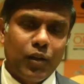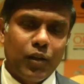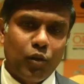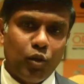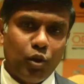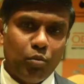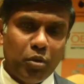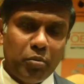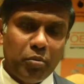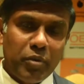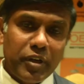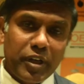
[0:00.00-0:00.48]

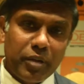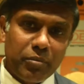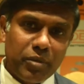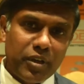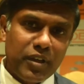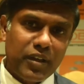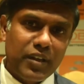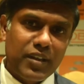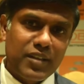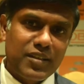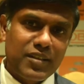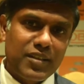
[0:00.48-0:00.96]
OBO
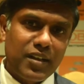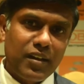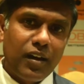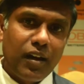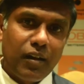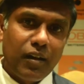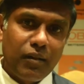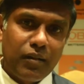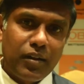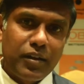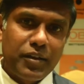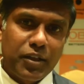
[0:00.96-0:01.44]
Bettermann is a
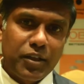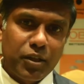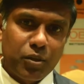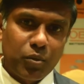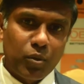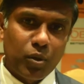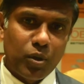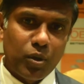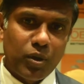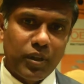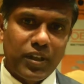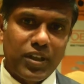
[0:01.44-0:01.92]

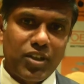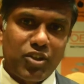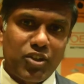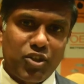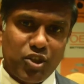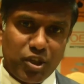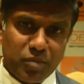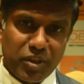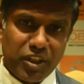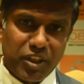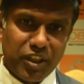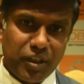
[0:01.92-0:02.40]
100-year-old
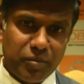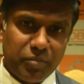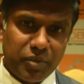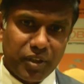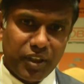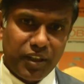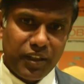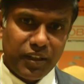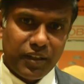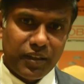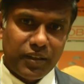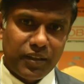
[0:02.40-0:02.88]
German
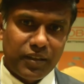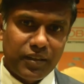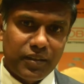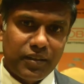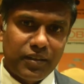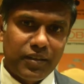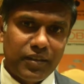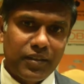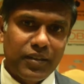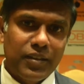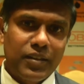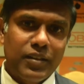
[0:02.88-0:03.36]
company,
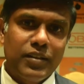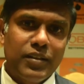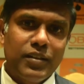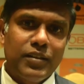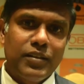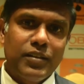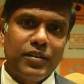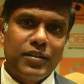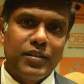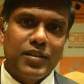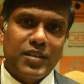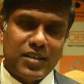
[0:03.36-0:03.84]

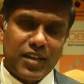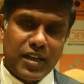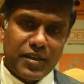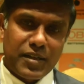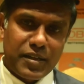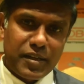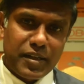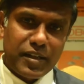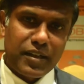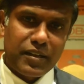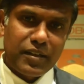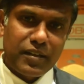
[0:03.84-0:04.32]

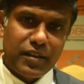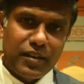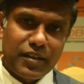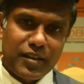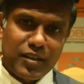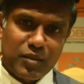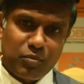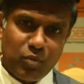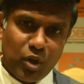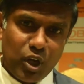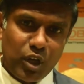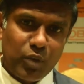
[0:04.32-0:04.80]
started in a
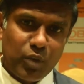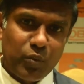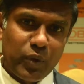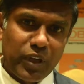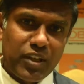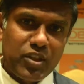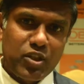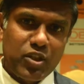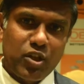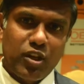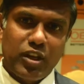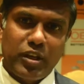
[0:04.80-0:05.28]
small
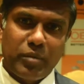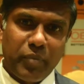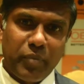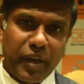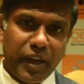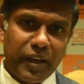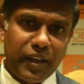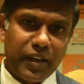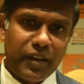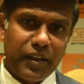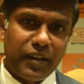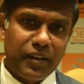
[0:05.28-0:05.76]
village called
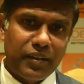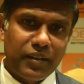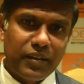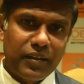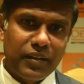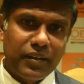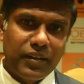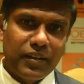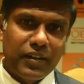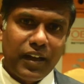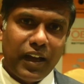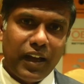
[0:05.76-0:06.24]
Minden,
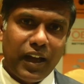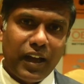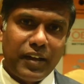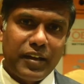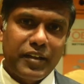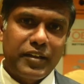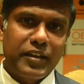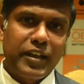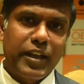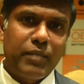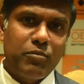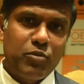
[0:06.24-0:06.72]
and
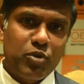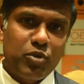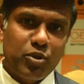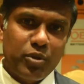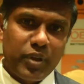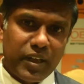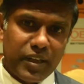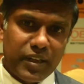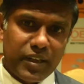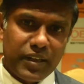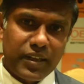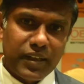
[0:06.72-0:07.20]
it came to
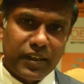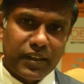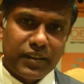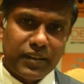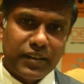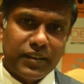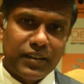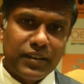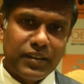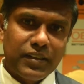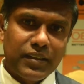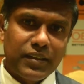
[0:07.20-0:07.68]
India
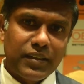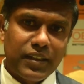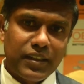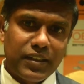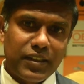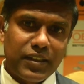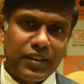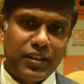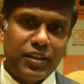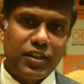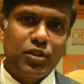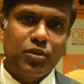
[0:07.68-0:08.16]
in
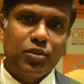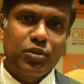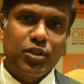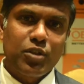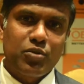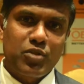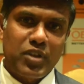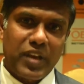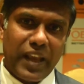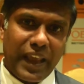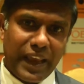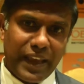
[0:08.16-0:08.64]
the year
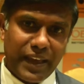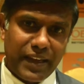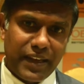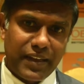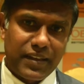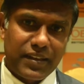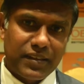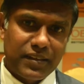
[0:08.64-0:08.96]
2008.